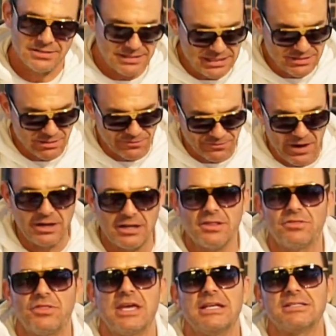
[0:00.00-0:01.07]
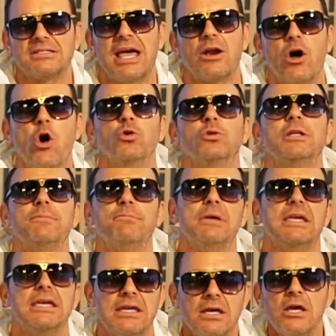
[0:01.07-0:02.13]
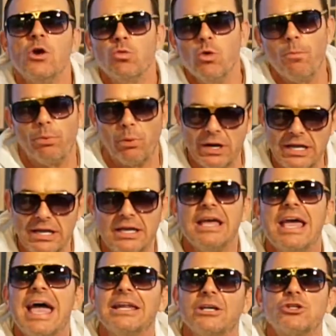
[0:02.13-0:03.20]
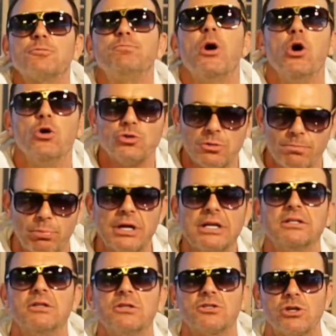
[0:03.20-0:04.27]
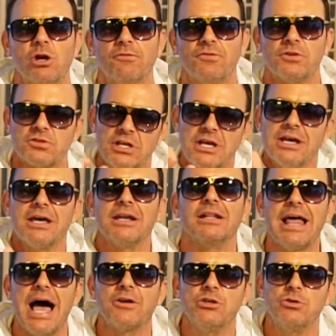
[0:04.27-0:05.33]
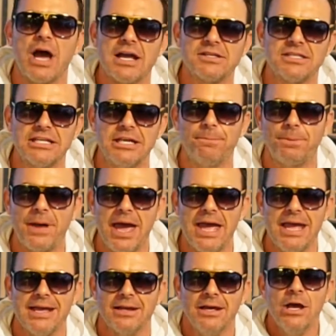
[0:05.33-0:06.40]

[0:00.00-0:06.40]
These are fucking things that only me will bring and expose and bring to the surface and allow you guys to get paid.